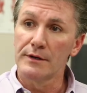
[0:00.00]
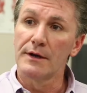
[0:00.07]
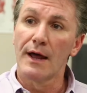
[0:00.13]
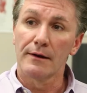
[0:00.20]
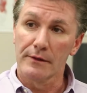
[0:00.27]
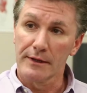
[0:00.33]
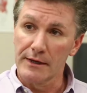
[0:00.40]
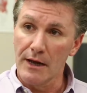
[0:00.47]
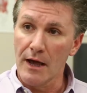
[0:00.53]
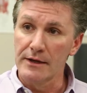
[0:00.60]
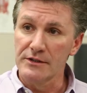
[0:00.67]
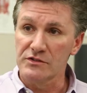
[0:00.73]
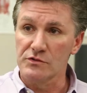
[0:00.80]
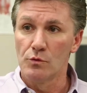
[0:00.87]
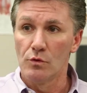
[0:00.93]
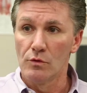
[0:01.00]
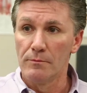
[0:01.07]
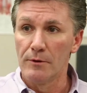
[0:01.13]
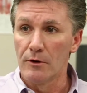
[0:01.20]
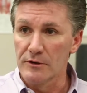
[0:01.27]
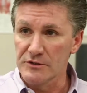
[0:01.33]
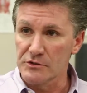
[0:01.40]
not only in high school,
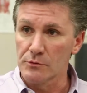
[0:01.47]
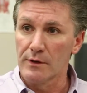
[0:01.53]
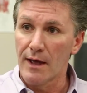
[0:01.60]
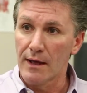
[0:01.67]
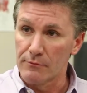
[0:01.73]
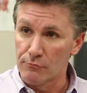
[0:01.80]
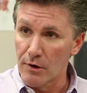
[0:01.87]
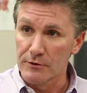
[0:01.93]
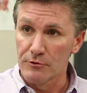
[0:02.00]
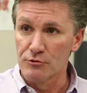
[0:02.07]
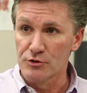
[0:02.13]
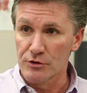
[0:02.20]
but also at Rutgers